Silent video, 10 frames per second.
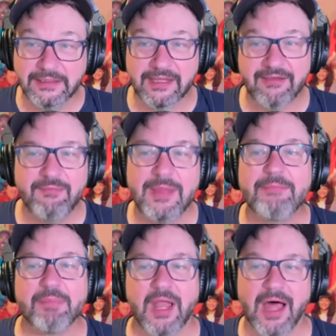give me
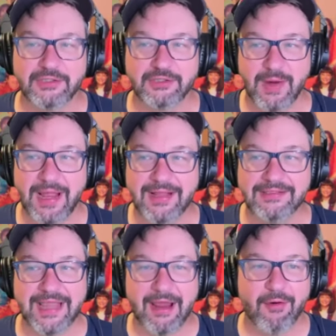plot
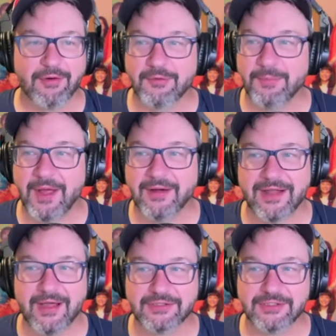shreds, character
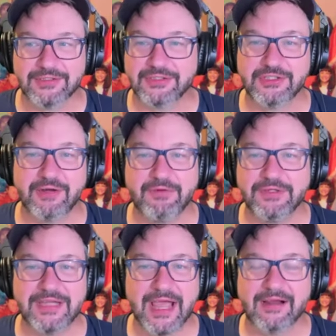montages, a
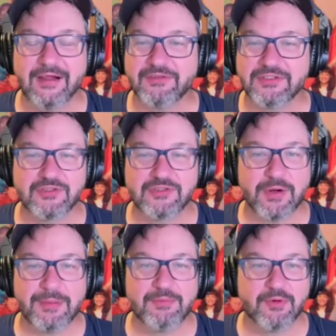shuffled deck of a
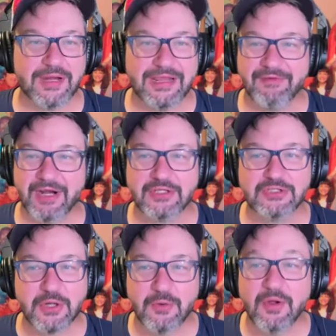script, or even a
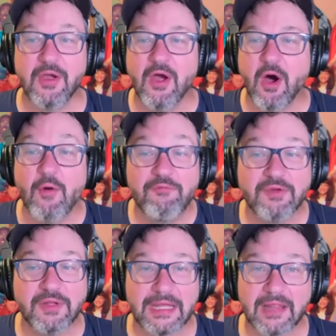joke.
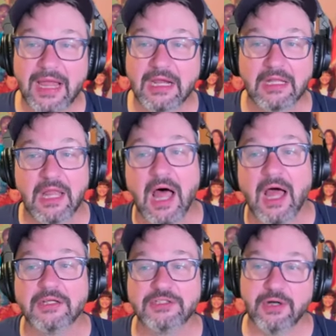Hopefully, like
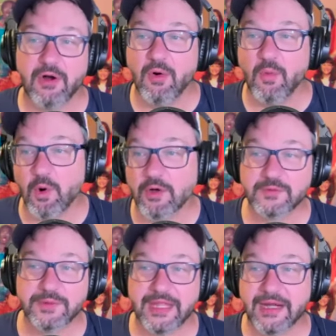collage, it all
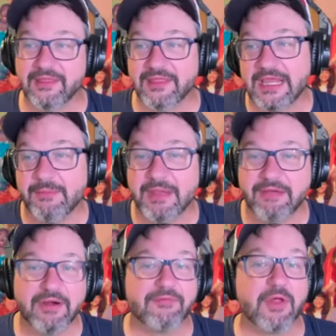works within a theme,
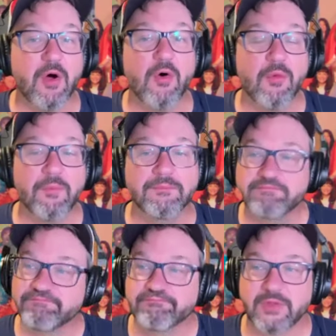even if the whole
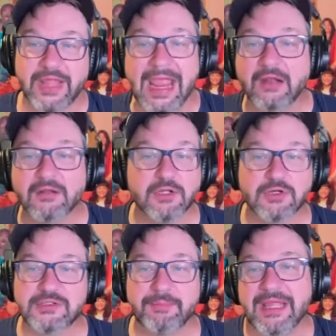thing
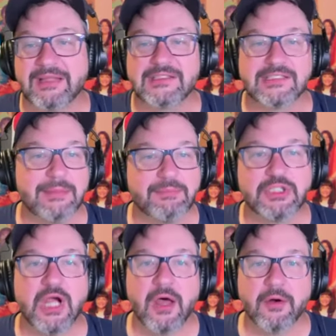looks a bit
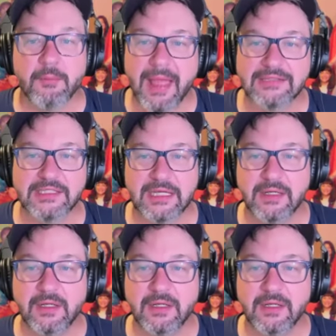slipshod or messy.